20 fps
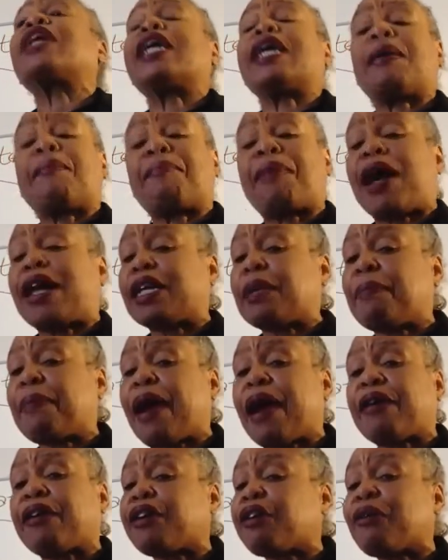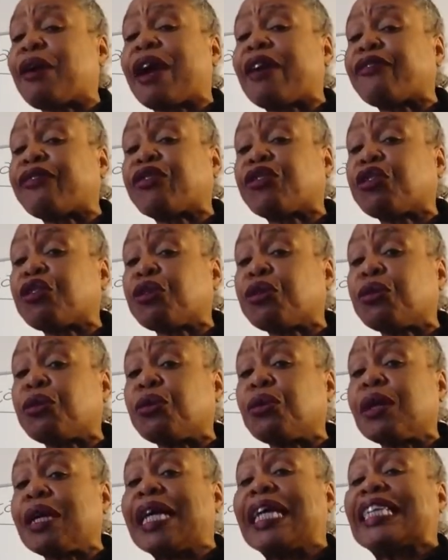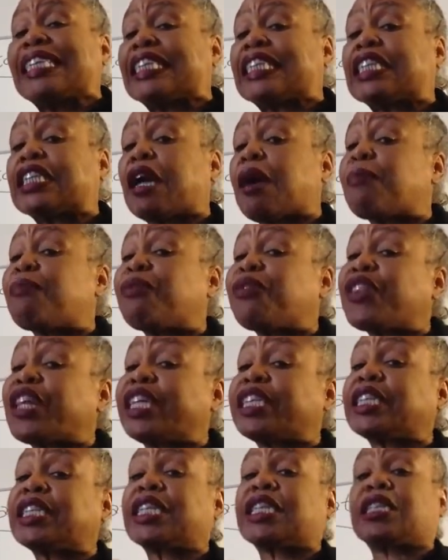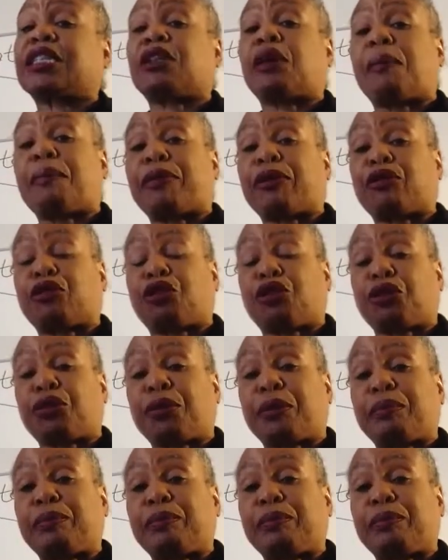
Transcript: in body paragraph 2, sub-thesis number 2.